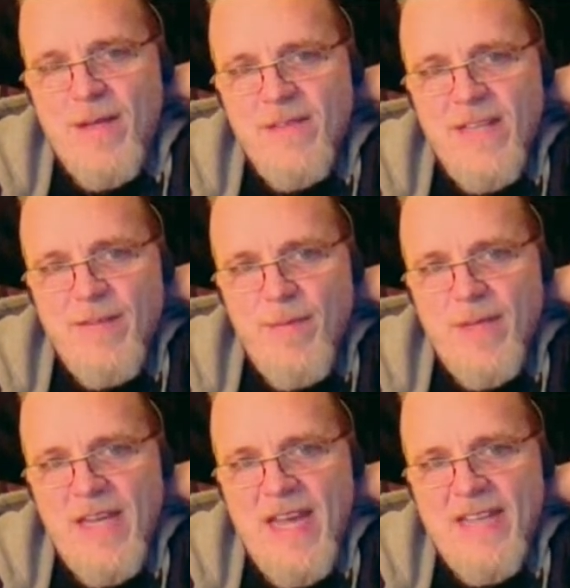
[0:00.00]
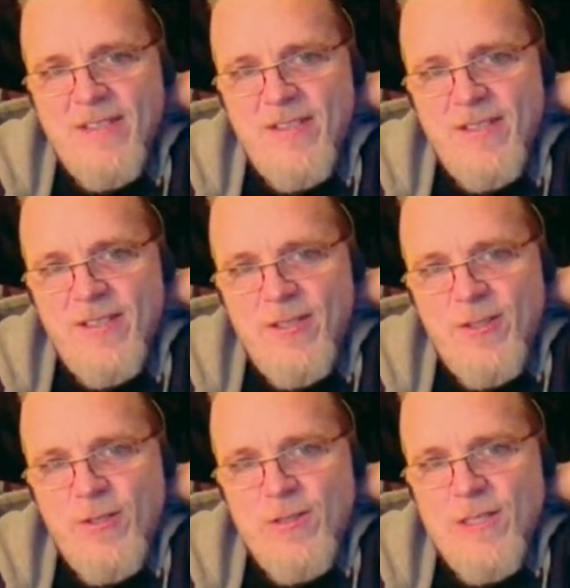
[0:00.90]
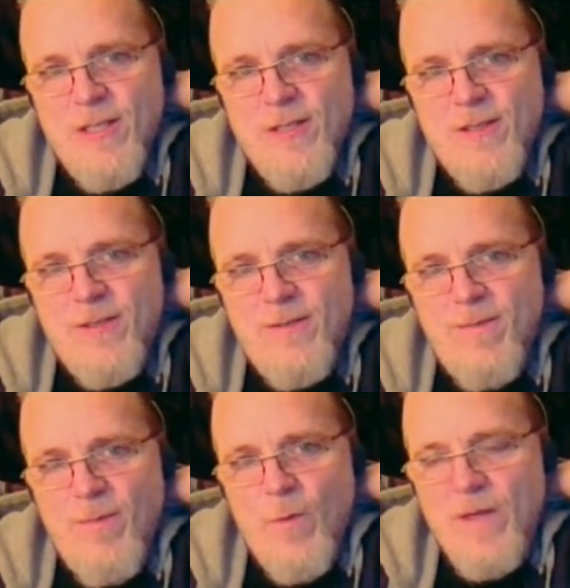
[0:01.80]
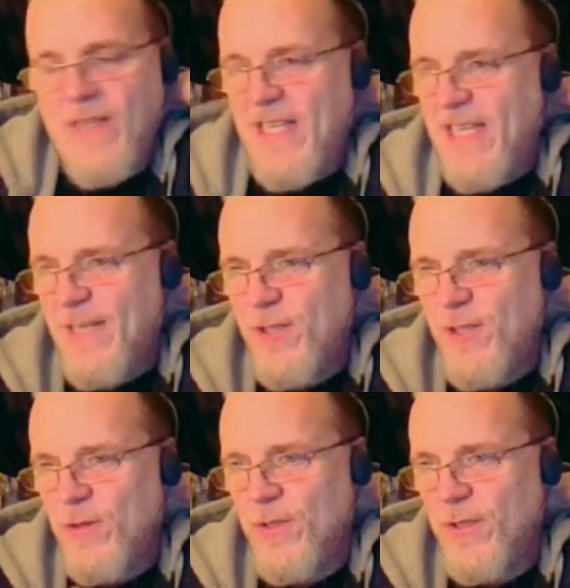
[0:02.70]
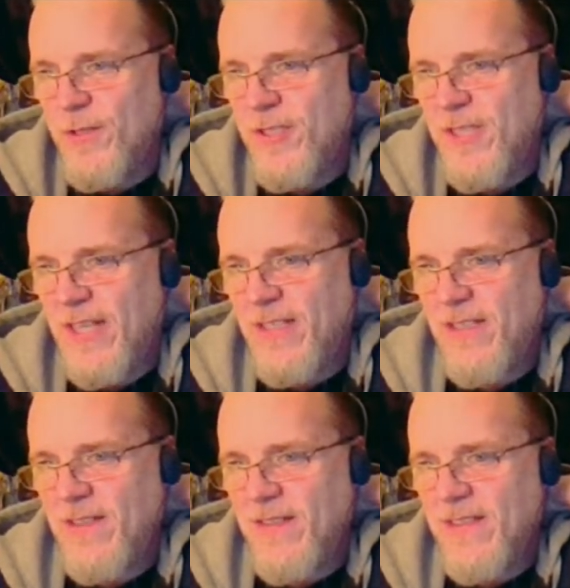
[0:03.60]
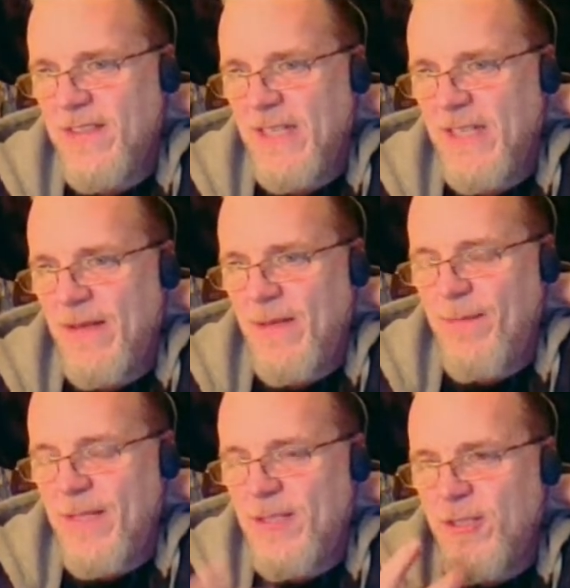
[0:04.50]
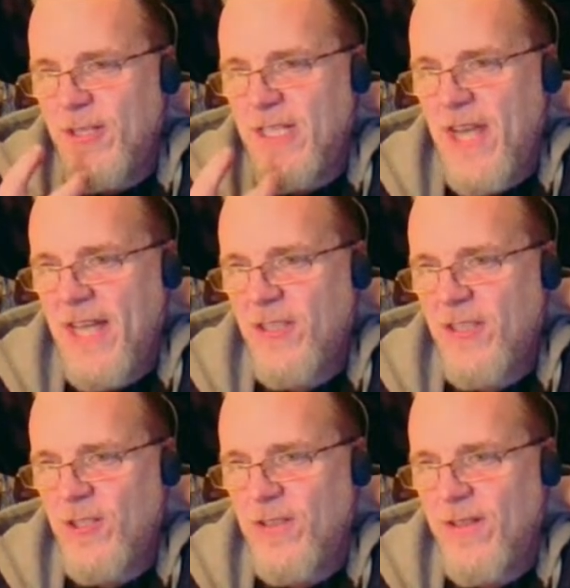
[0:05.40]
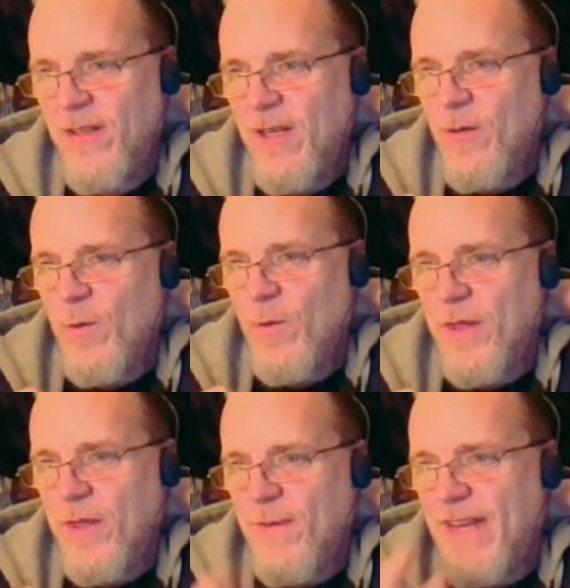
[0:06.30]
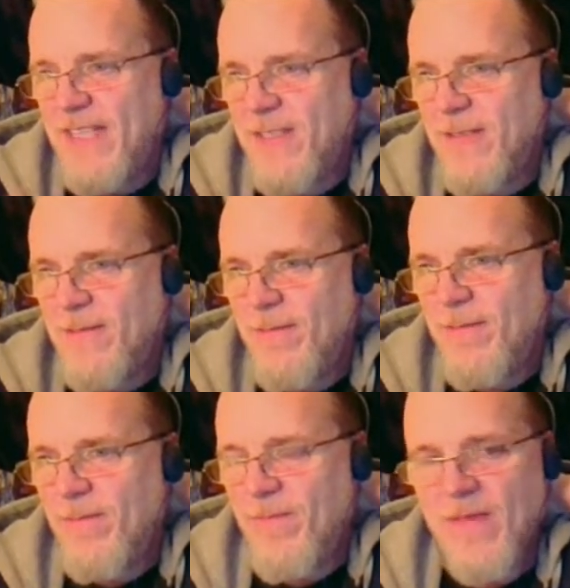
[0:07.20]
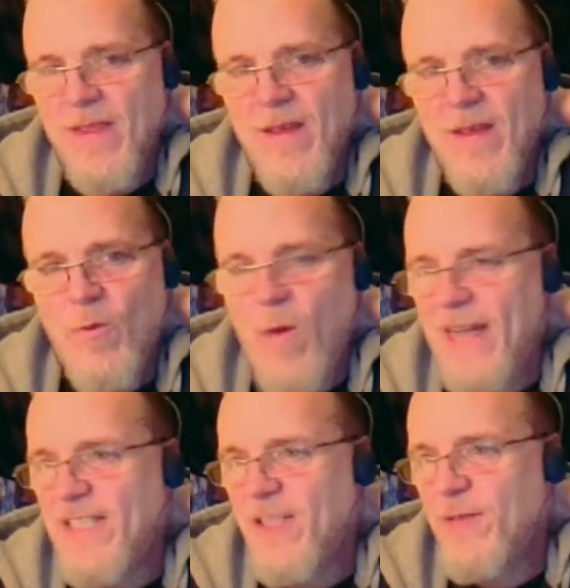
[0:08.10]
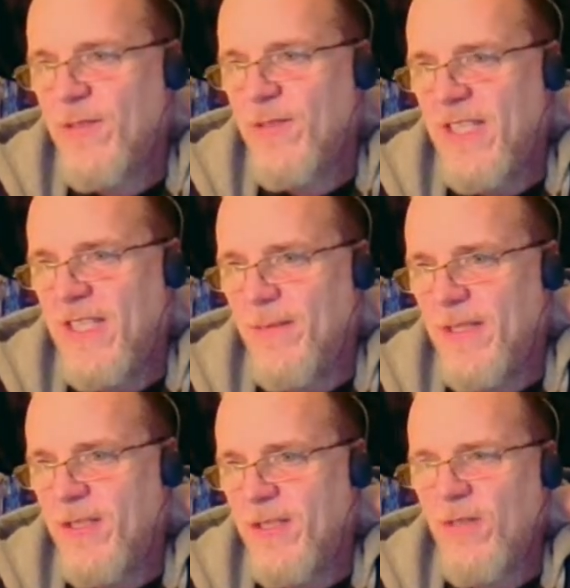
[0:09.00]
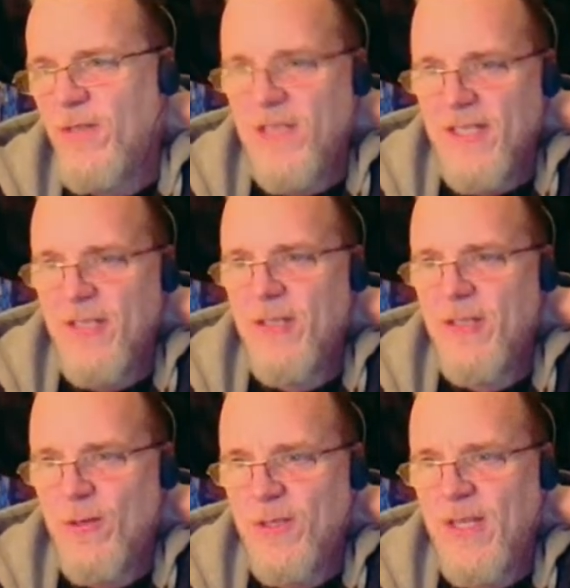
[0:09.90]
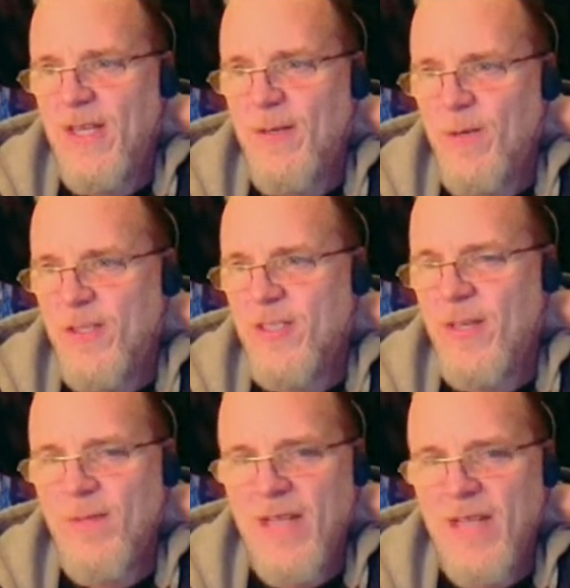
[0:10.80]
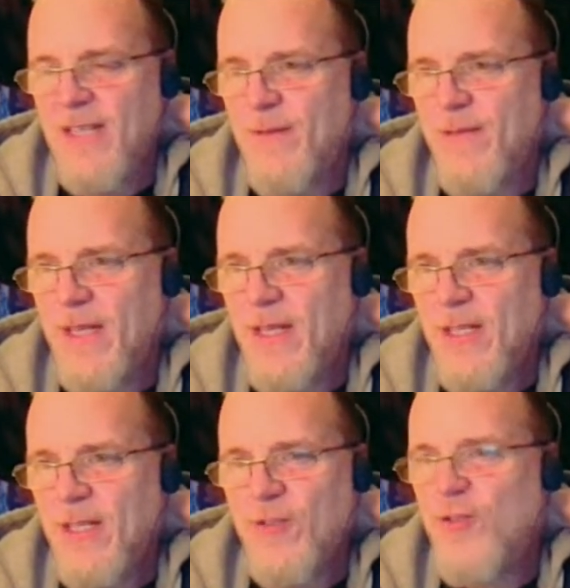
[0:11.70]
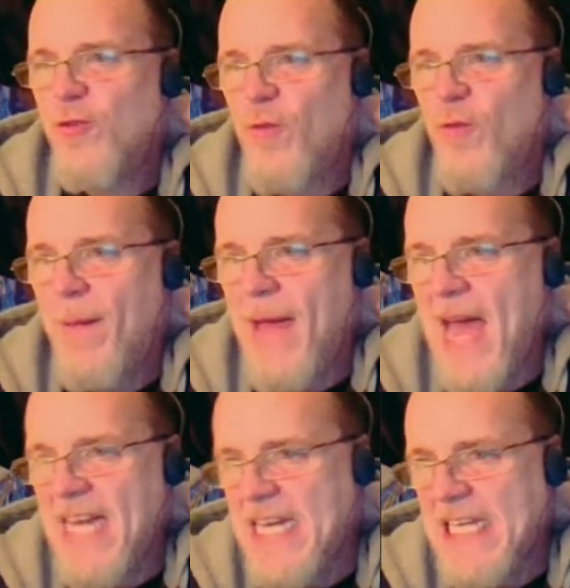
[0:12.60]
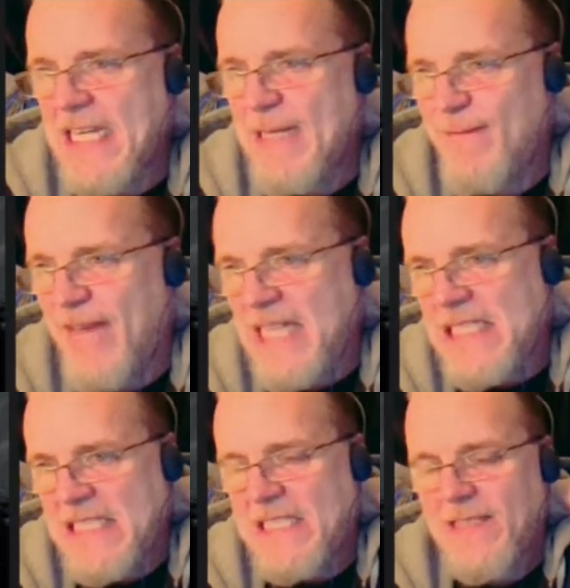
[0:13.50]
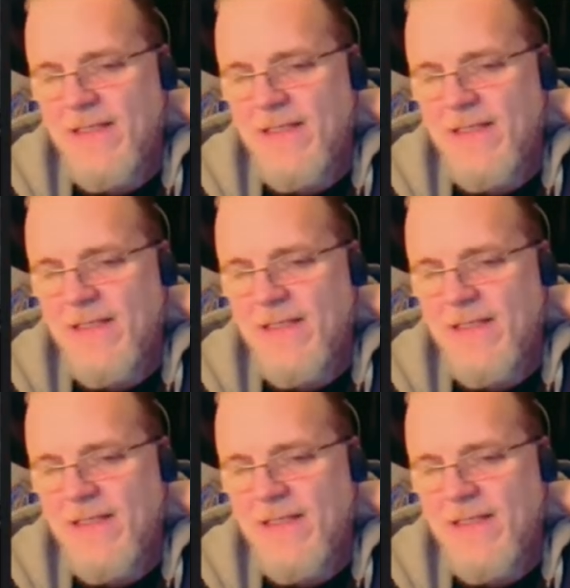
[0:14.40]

Everybody has this, and it's usually what gives you your sight. It's your connection with Vaesen. Why do you see them? It's usually associated with some kind of traumatic event.